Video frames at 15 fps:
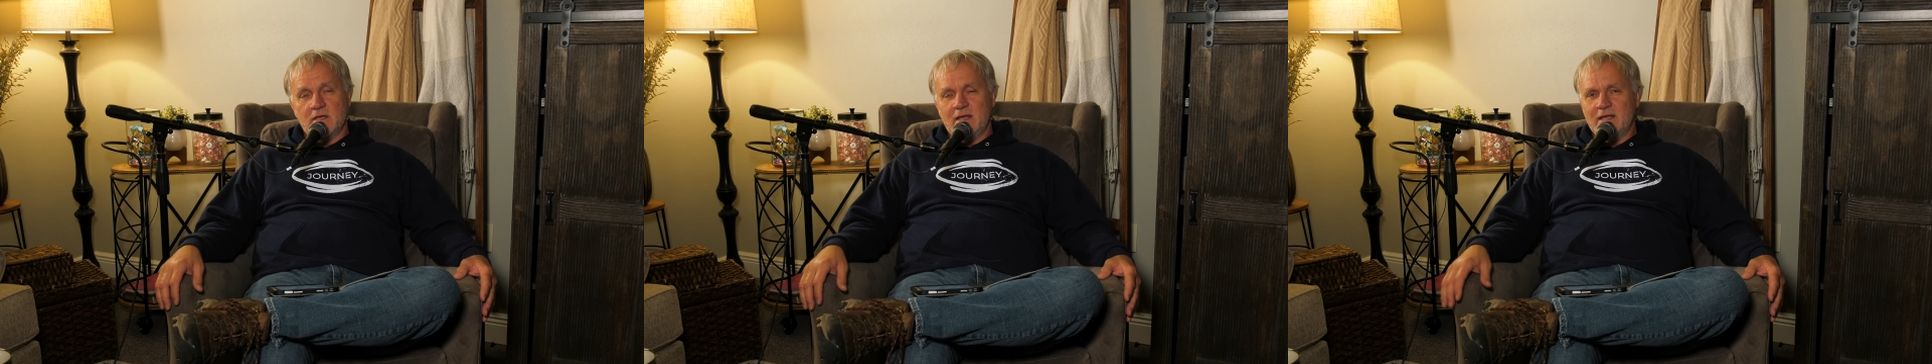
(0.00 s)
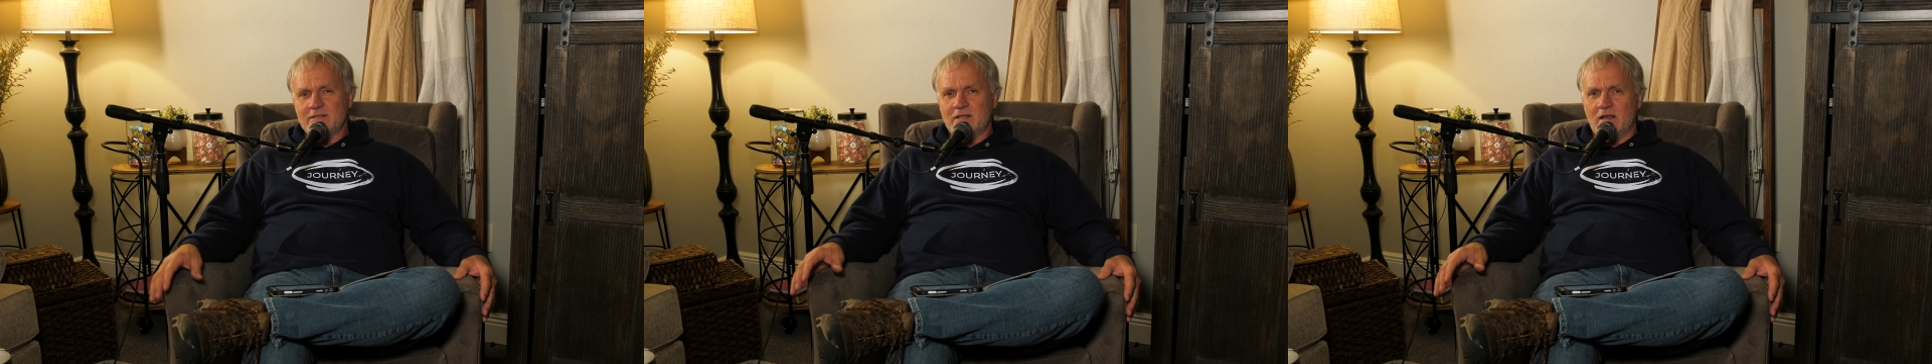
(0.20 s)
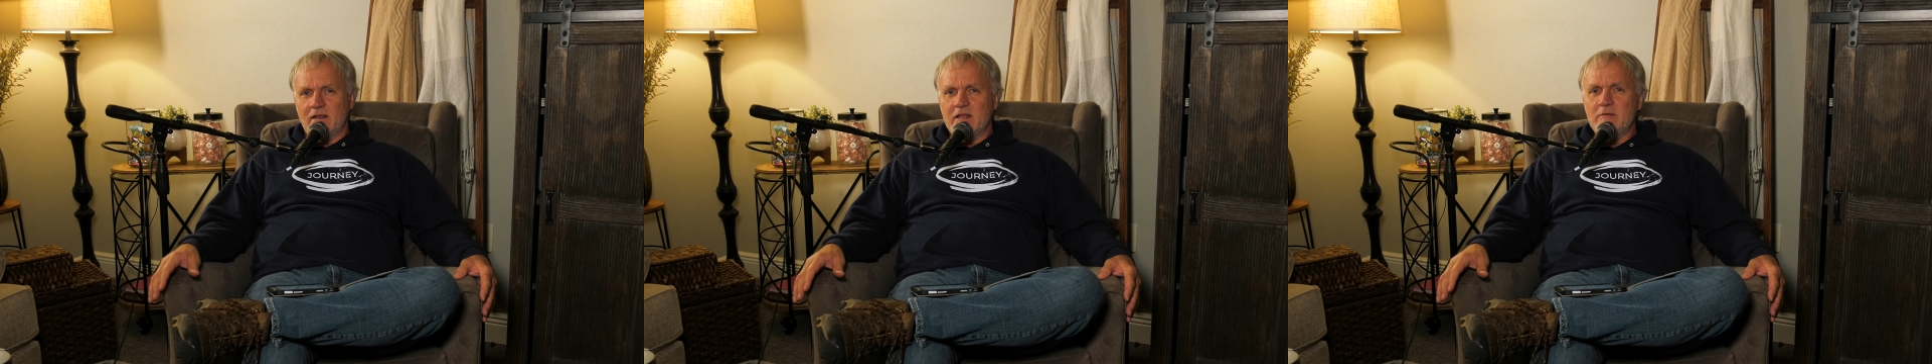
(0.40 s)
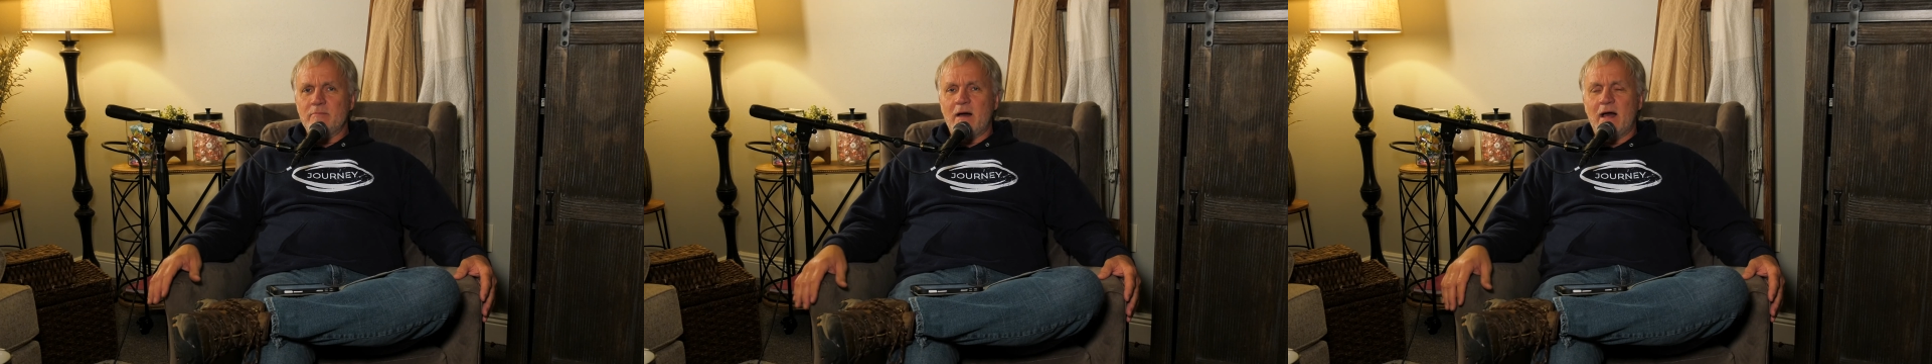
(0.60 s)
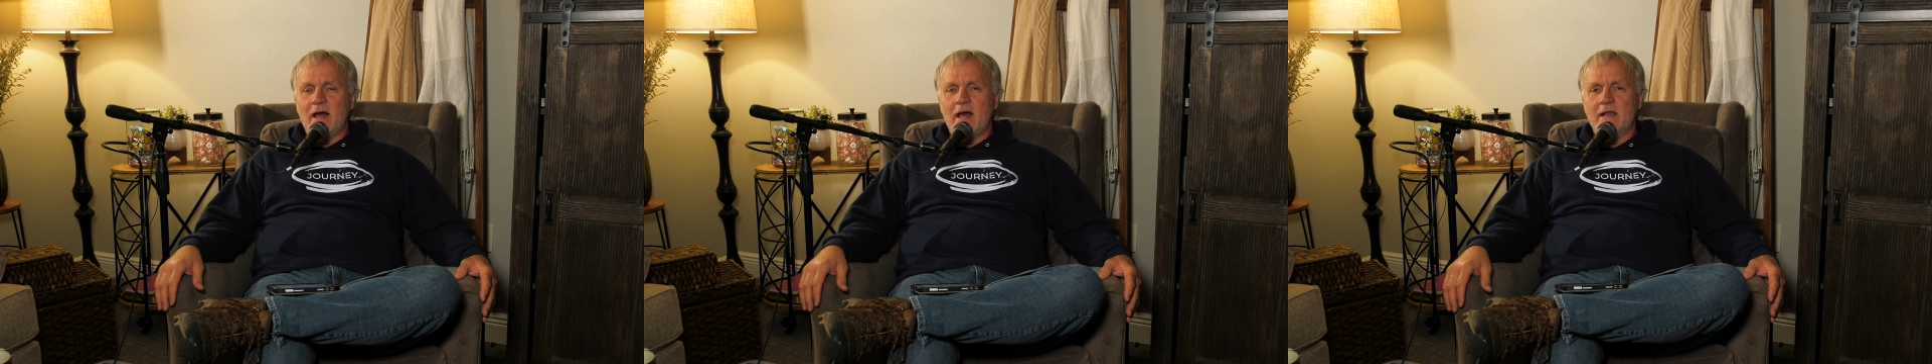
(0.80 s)
and to leave
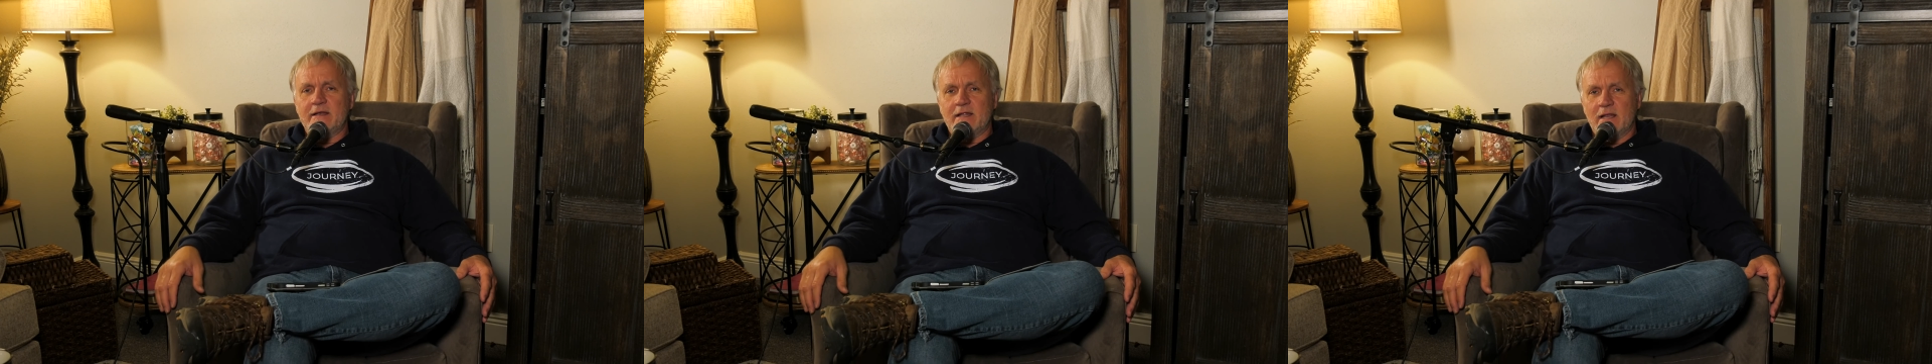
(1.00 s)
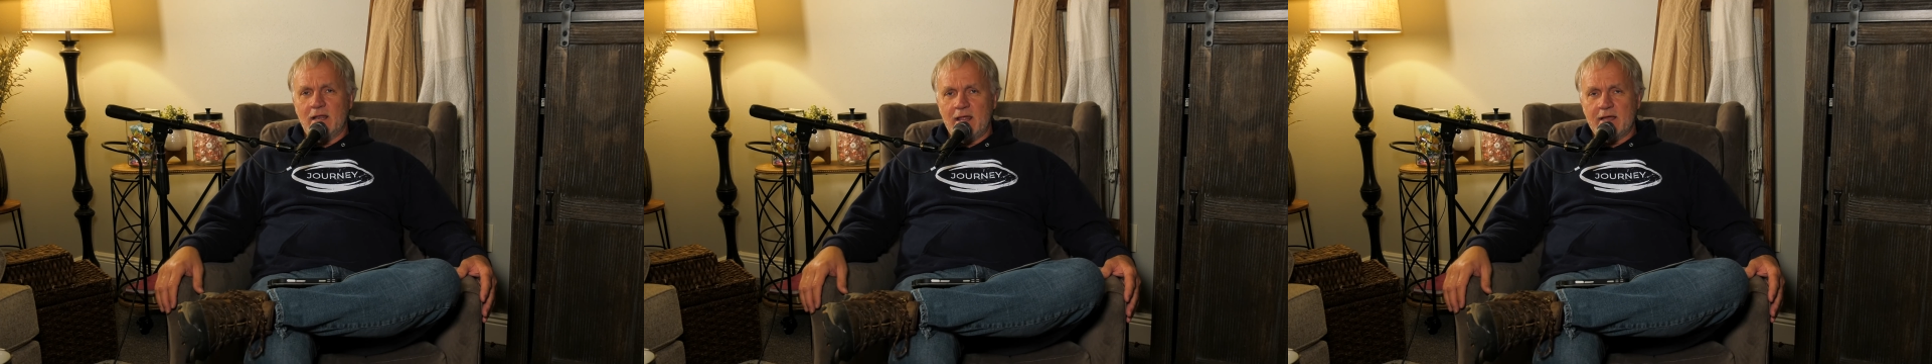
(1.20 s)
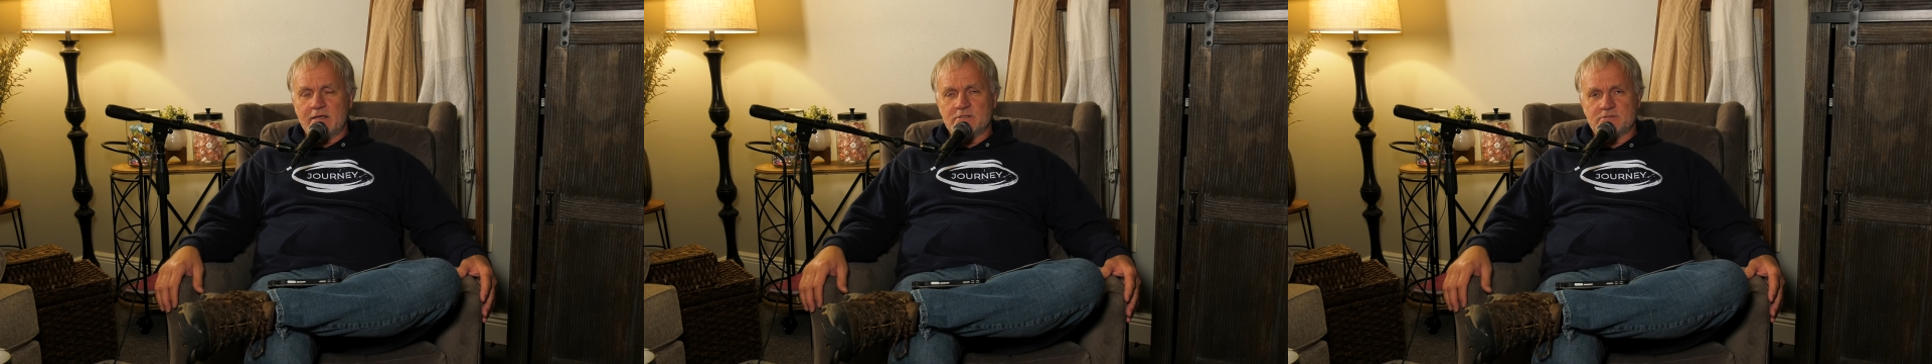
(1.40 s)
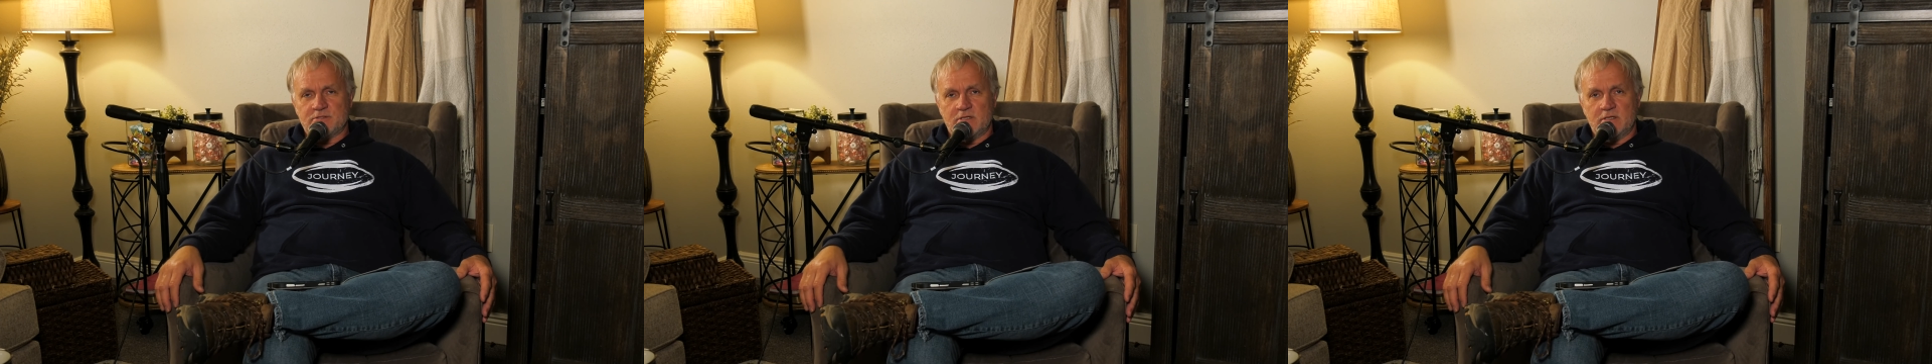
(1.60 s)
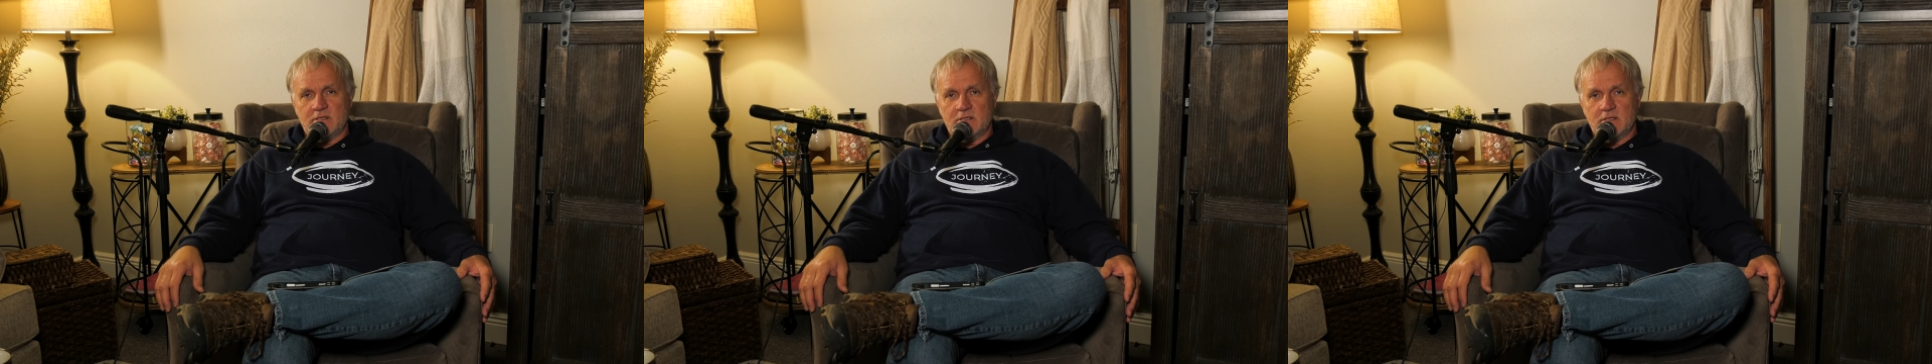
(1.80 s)
behind a
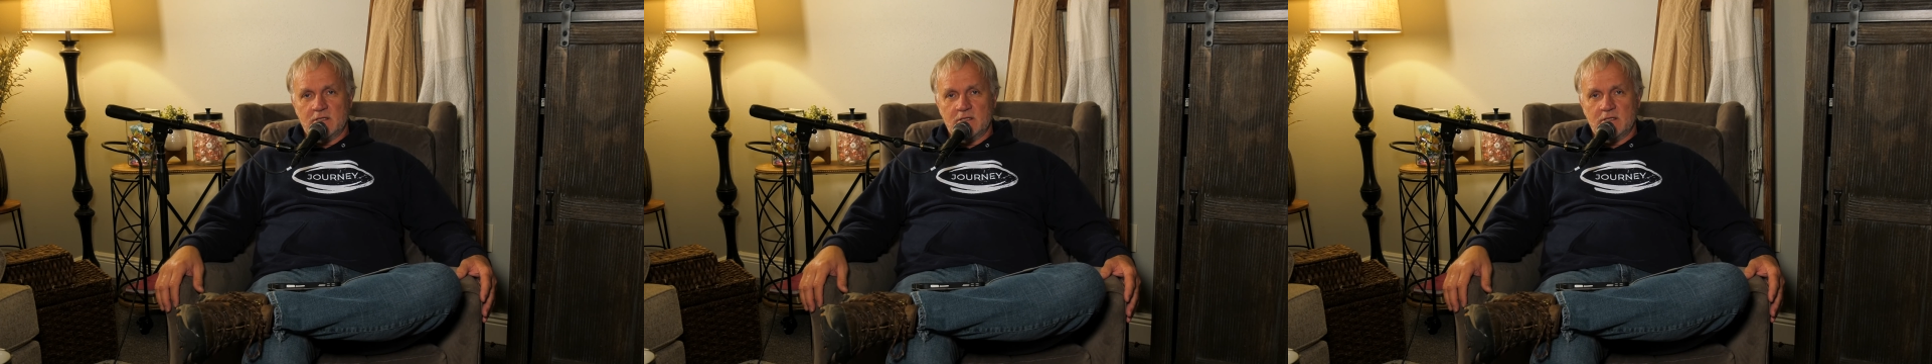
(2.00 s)
legacy